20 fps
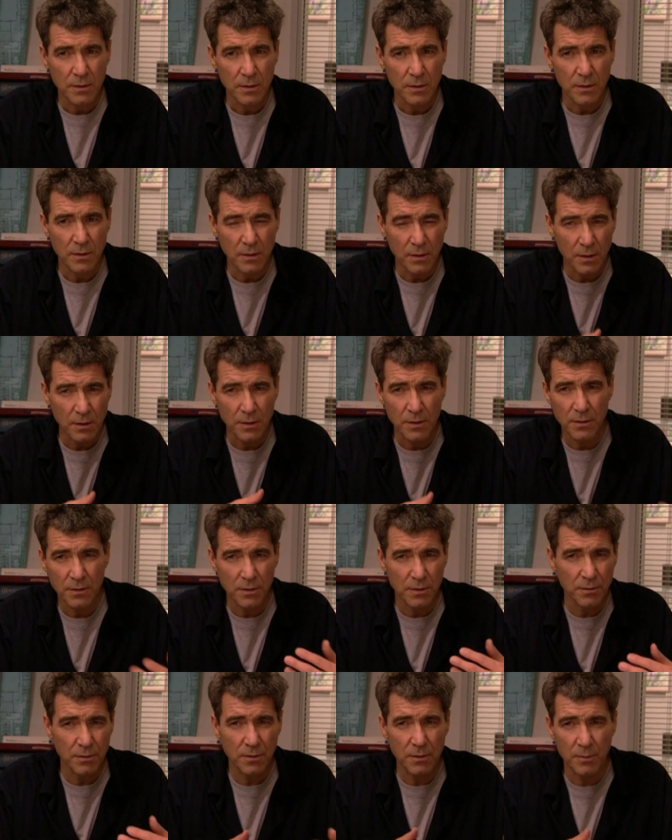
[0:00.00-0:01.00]
The doctors
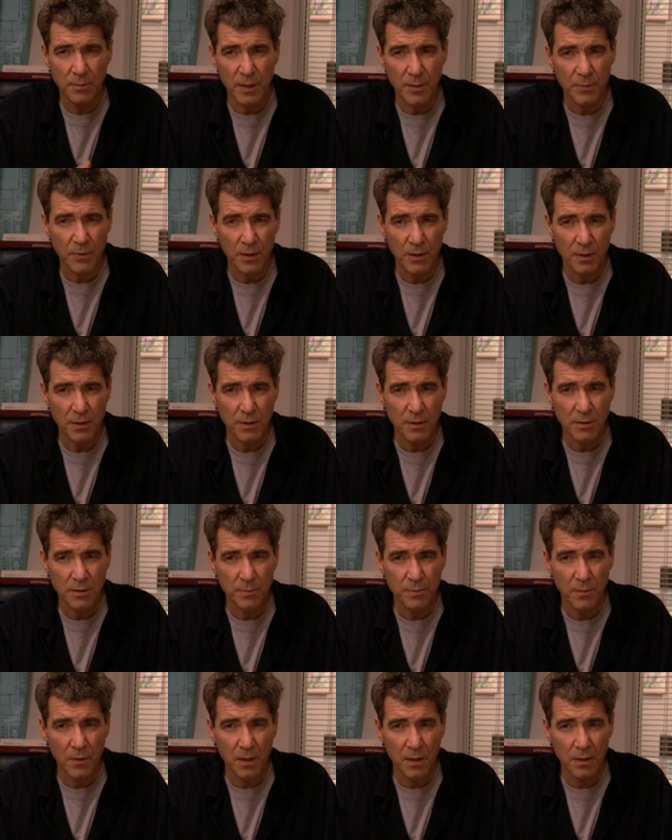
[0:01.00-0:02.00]
are into my parking
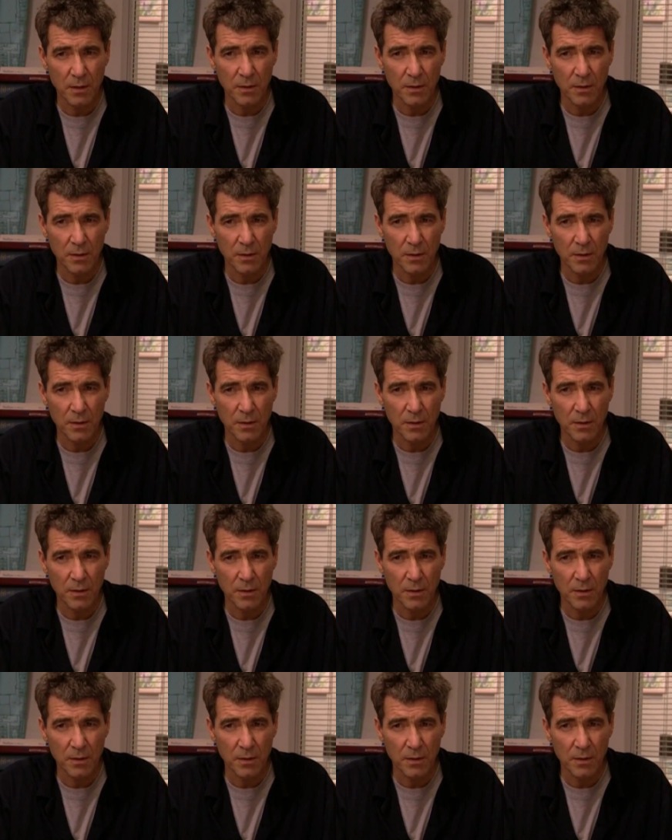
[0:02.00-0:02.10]
spot.